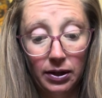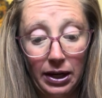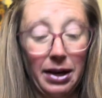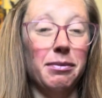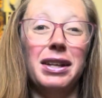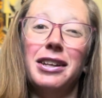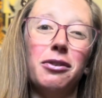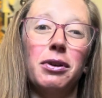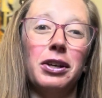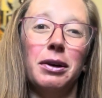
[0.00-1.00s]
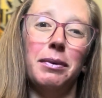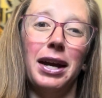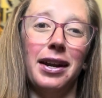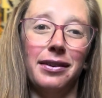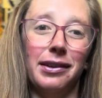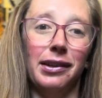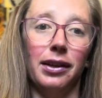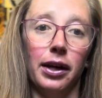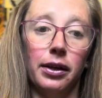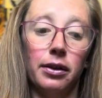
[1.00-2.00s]
I mean, this one can be kind of silly,
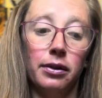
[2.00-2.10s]
like,